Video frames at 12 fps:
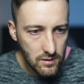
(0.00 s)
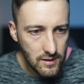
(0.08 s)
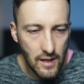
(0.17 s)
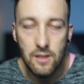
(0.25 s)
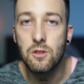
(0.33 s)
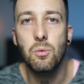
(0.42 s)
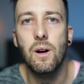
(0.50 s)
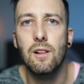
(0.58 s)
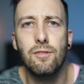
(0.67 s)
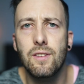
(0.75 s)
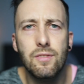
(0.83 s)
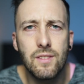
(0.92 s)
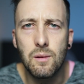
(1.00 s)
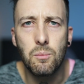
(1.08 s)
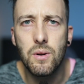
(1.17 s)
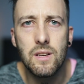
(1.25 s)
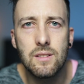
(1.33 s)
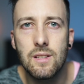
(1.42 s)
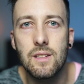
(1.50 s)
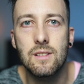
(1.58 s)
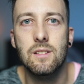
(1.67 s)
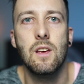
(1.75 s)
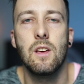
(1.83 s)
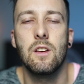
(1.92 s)
10, 12, 15
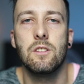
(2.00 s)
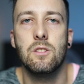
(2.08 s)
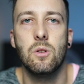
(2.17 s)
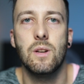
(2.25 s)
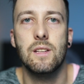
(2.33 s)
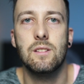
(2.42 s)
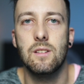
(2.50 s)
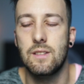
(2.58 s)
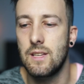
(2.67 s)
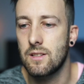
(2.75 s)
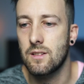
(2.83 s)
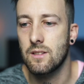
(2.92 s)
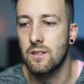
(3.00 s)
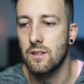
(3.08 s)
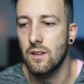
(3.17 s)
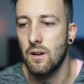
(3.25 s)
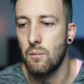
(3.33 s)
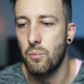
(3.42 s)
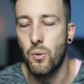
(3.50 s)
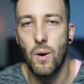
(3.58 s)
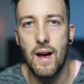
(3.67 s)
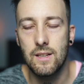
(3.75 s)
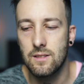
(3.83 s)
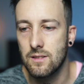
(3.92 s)
presets, so that's a decent
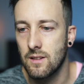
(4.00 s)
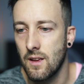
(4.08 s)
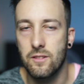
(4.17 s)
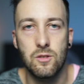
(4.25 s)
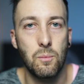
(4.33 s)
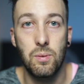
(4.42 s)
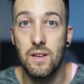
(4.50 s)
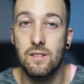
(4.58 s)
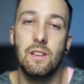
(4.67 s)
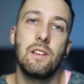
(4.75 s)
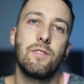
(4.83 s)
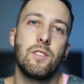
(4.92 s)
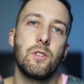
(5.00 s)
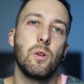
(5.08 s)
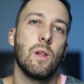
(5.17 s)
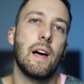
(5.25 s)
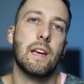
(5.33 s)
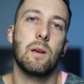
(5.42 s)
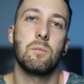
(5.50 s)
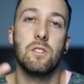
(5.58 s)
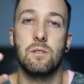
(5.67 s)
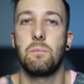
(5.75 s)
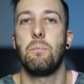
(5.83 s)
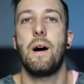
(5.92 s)
price. So please, if you do like him,
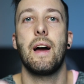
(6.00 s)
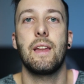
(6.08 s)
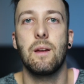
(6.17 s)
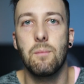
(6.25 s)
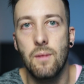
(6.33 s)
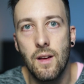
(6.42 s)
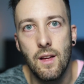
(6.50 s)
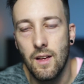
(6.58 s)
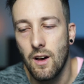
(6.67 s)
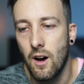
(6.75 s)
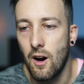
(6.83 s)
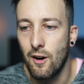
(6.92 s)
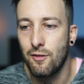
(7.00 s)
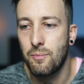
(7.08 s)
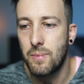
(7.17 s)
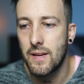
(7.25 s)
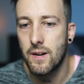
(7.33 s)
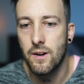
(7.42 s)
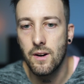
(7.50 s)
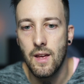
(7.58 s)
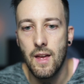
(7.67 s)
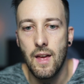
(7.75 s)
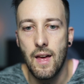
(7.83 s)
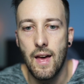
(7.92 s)
just buy them off
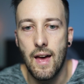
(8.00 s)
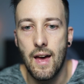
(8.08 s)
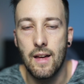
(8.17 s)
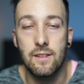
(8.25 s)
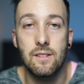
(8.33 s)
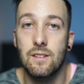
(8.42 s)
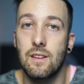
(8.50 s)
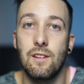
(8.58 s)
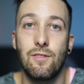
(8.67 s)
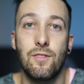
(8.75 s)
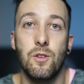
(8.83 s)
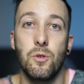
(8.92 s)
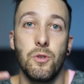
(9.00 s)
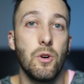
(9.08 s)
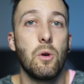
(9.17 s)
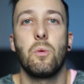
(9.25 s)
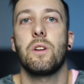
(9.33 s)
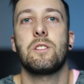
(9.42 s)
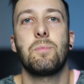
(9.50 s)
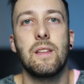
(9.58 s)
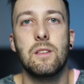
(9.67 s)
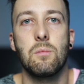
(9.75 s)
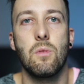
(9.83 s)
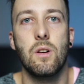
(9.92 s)
Peter. And if you don't want to
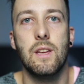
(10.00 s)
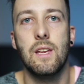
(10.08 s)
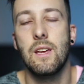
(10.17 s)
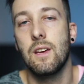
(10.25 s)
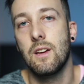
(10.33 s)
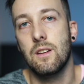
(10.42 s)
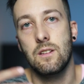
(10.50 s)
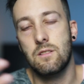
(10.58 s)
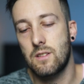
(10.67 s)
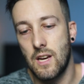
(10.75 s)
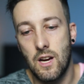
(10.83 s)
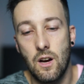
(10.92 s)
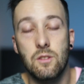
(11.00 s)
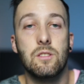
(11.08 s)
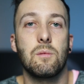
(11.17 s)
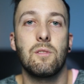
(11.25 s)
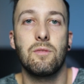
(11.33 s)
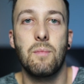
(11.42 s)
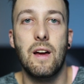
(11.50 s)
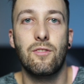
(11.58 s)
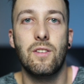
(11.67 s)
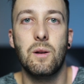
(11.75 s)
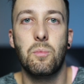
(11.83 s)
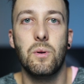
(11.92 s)
spend the money, check out some of my
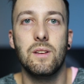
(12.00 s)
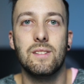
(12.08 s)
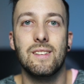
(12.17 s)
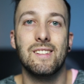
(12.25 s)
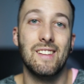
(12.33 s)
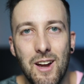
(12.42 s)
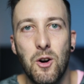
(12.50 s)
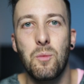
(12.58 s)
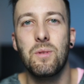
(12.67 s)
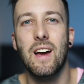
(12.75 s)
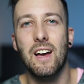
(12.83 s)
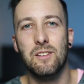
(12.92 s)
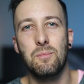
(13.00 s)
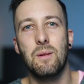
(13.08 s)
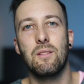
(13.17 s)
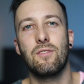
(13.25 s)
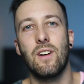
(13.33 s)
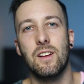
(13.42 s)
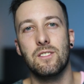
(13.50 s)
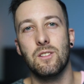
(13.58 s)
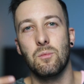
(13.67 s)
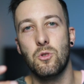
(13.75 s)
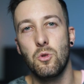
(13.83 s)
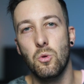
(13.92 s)
free presets, and I hope you guys maybe find
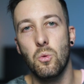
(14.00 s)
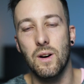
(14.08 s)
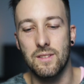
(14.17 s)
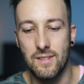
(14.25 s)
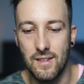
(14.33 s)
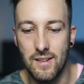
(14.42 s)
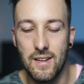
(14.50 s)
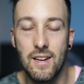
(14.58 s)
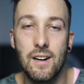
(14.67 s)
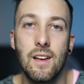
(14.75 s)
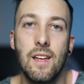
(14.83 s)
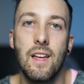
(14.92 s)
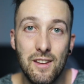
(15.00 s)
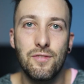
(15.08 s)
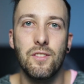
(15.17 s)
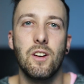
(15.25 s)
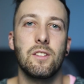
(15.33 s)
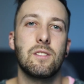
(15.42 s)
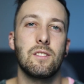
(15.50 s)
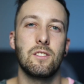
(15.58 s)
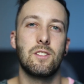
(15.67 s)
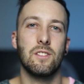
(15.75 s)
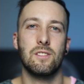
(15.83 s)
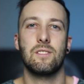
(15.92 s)
some cool ones in here. If not,
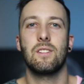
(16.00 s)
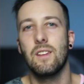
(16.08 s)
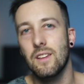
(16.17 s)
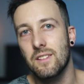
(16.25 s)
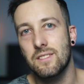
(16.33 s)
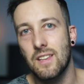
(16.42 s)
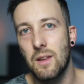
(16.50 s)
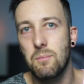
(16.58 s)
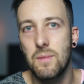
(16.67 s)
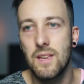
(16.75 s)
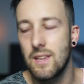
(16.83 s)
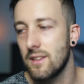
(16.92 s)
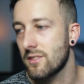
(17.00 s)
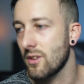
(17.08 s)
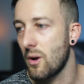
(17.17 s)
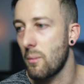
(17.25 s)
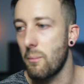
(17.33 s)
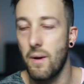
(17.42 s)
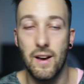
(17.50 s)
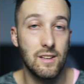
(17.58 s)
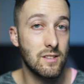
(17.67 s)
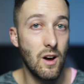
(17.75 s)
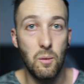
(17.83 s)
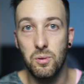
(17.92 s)
just send me some
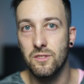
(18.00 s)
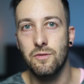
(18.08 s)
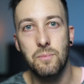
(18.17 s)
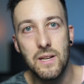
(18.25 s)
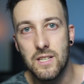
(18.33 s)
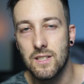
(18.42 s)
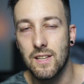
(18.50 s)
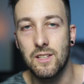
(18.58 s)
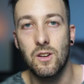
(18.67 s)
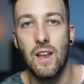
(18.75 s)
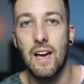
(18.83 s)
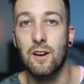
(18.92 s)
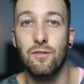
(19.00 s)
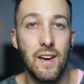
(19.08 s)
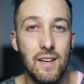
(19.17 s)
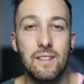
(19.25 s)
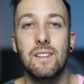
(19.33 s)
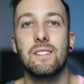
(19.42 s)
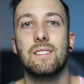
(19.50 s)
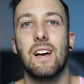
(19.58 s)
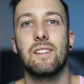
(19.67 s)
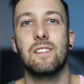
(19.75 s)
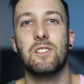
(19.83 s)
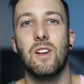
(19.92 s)
examples of pictures that you like, of editing
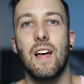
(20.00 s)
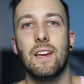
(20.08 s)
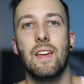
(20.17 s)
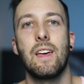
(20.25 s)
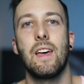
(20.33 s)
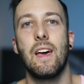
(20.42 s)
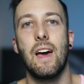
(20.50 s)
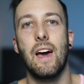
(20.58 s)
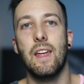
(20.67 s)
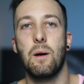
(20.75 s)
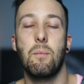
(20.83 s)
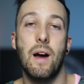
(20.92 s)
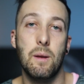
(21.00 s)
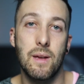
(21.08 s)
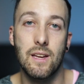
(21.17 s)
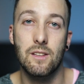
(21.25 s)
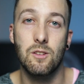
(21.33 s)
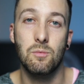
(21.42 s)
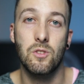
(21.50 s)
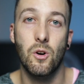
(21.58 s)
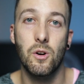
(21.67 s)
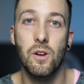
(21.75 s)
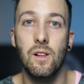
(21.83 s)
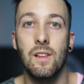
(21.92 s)
styles that you like, and I might make a
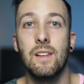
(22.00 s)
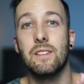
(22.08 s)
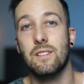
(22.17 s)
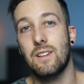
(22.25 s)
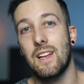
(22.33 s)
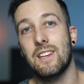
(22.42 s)
tutorial /